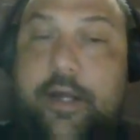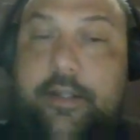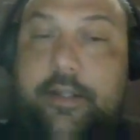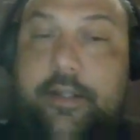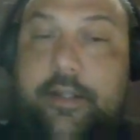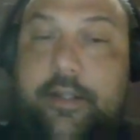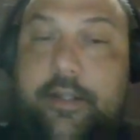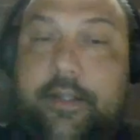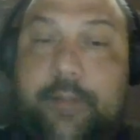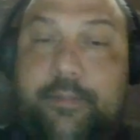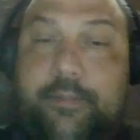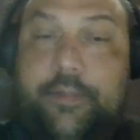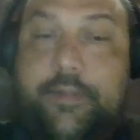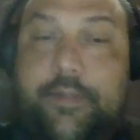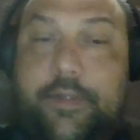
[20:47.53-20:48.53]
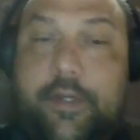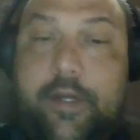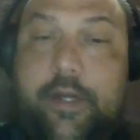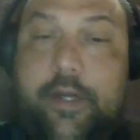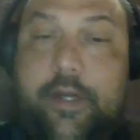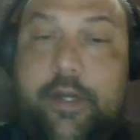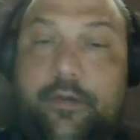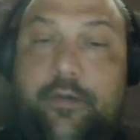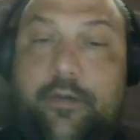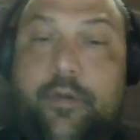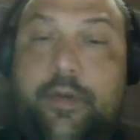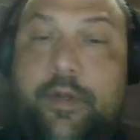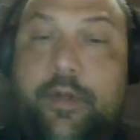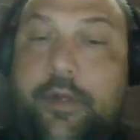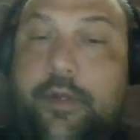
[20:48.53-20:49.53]
leads people
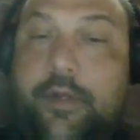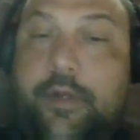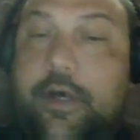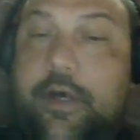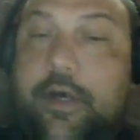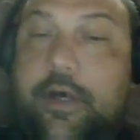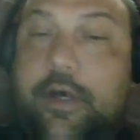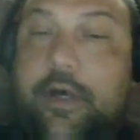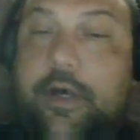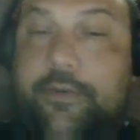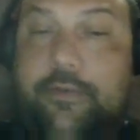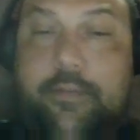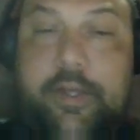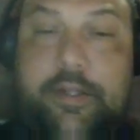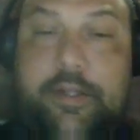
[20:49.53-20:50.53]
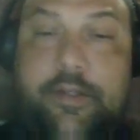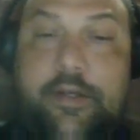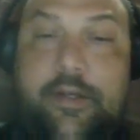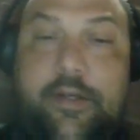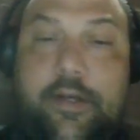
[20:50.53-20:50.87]
to the ultimate